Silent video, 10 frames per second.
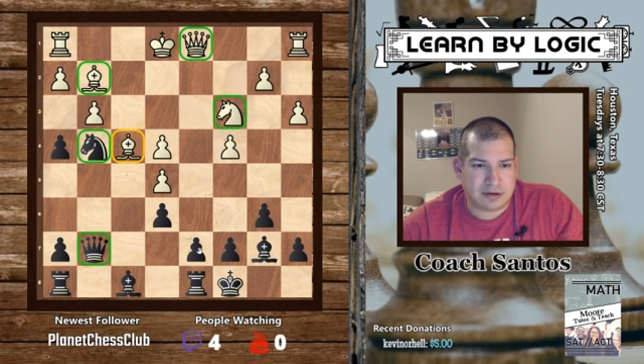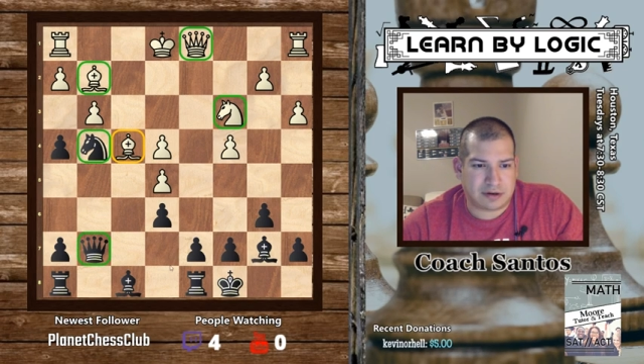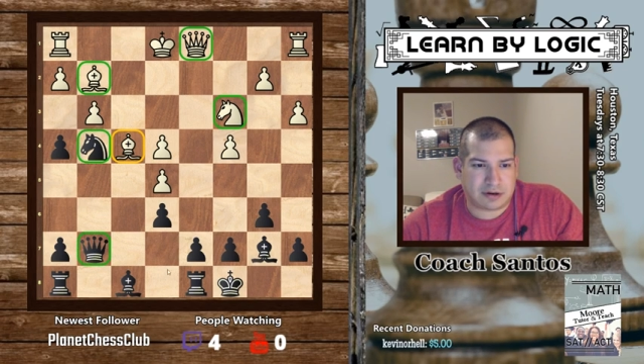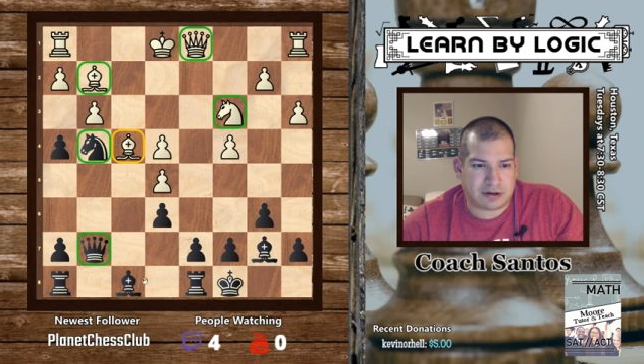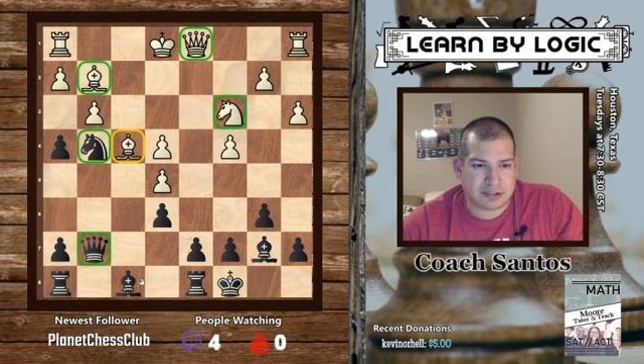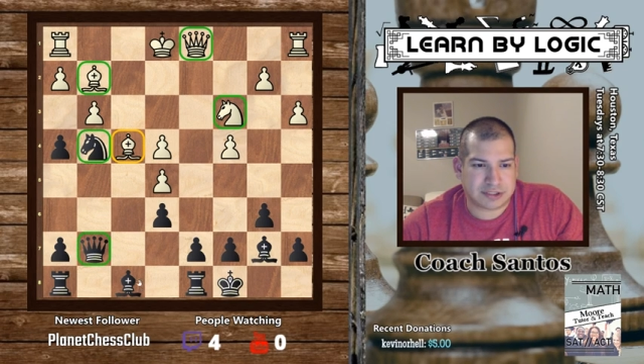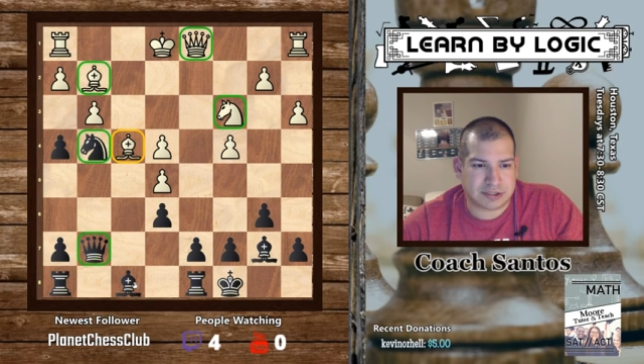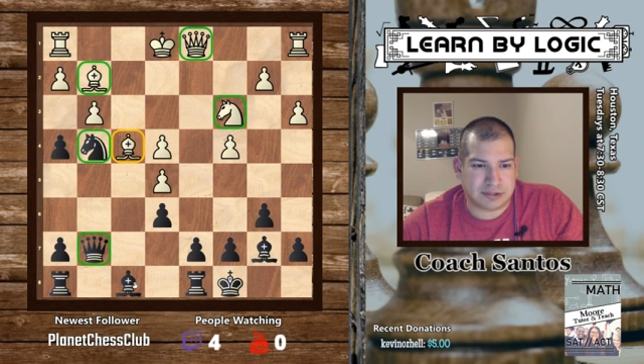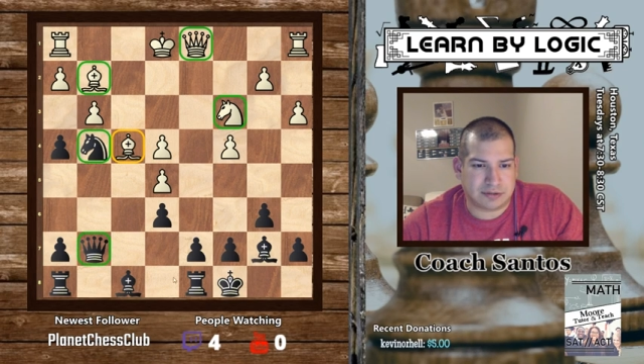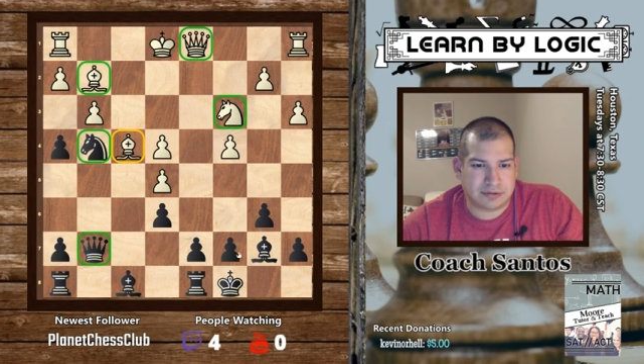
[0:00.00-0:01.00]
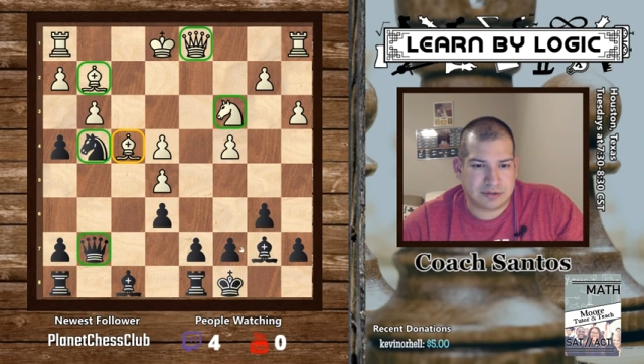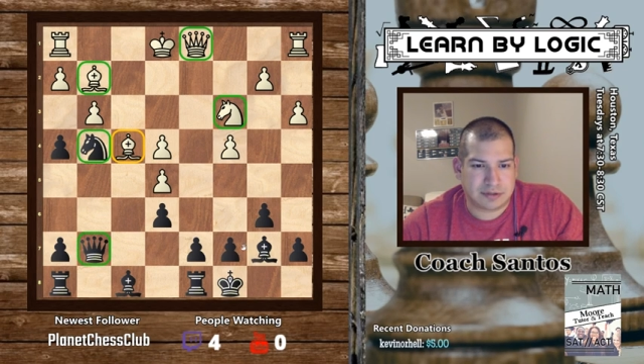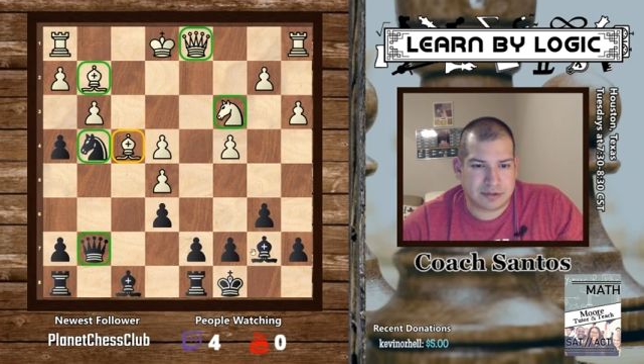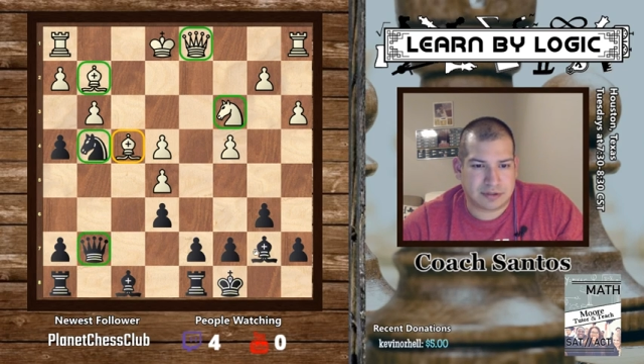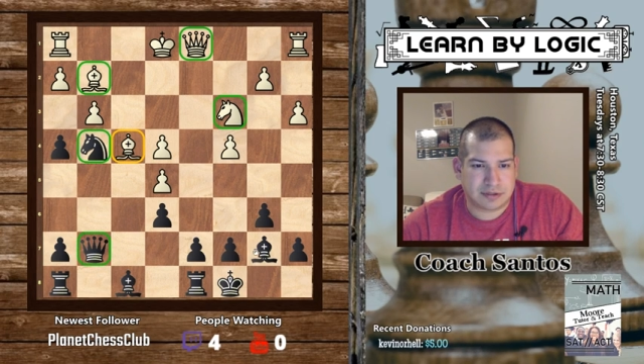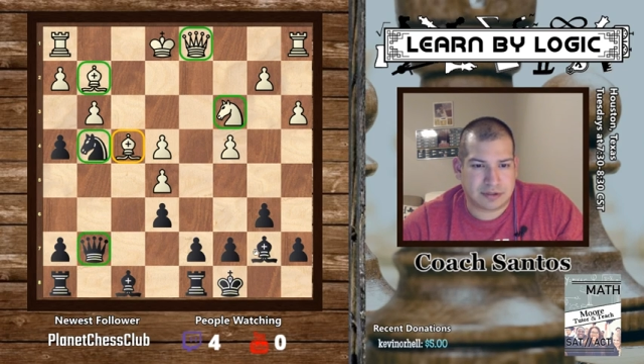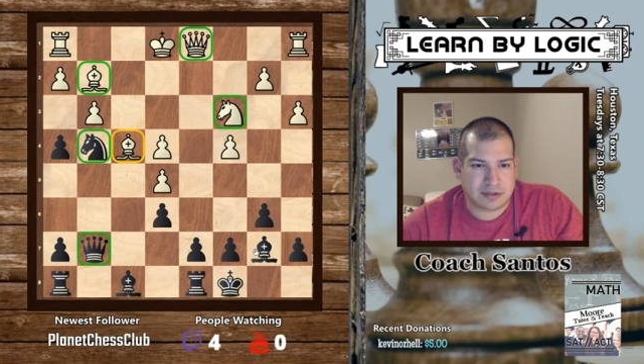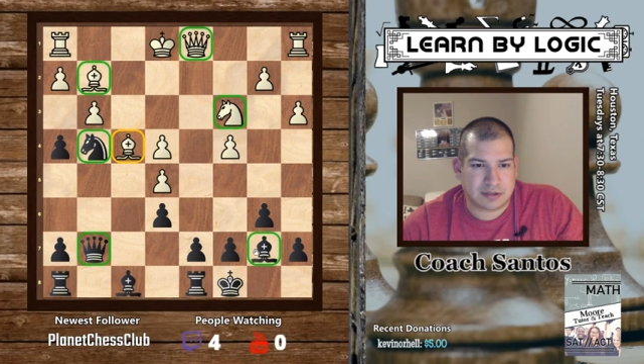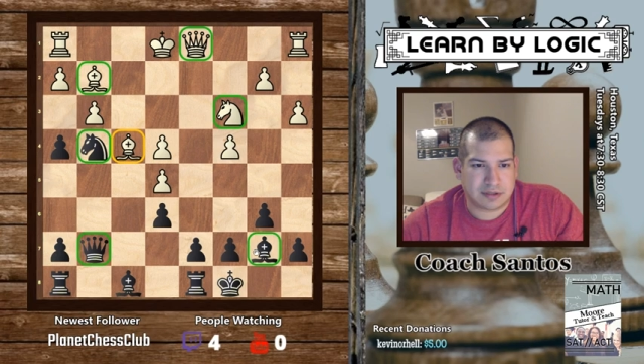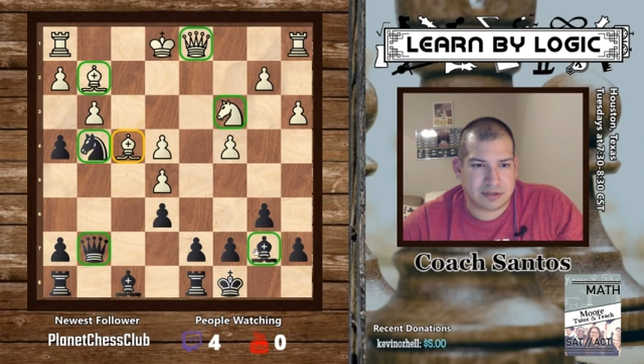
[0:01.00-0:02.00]
are also
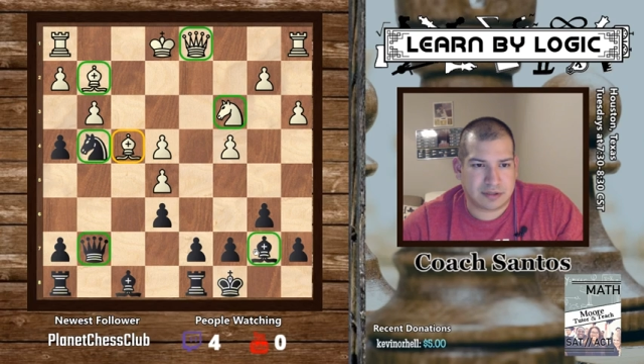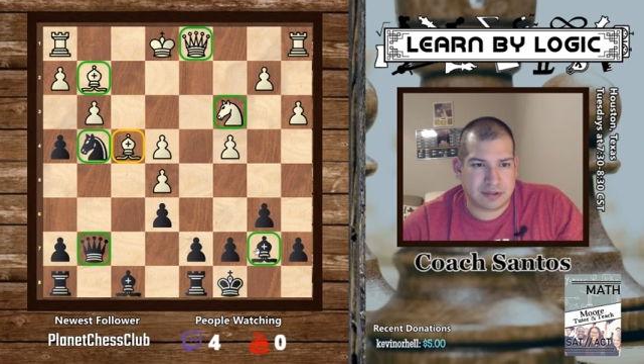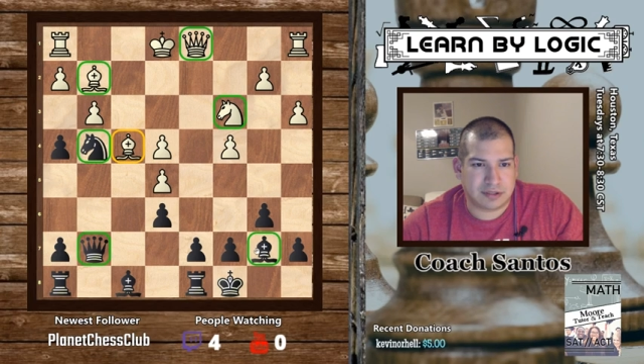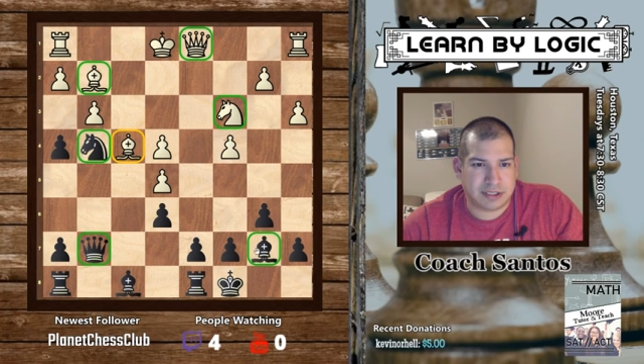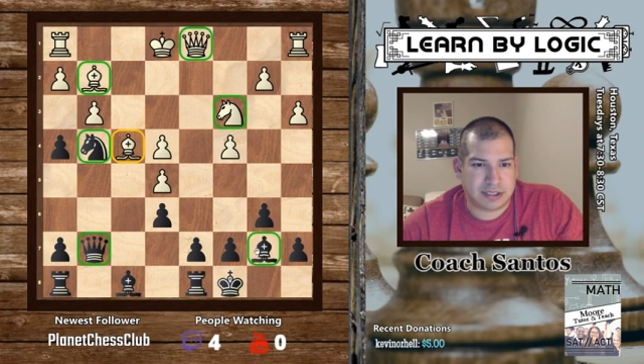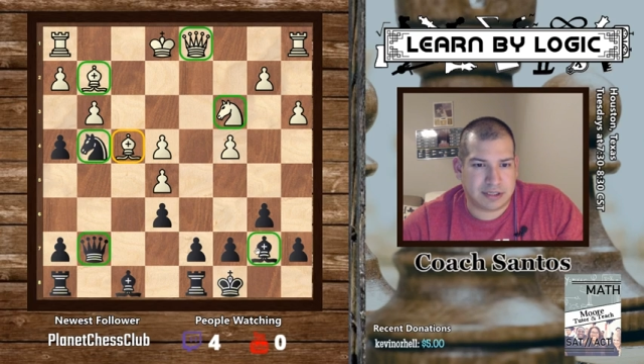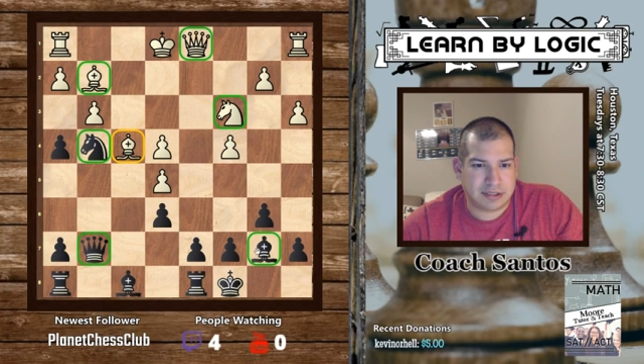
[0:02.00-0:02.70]
good.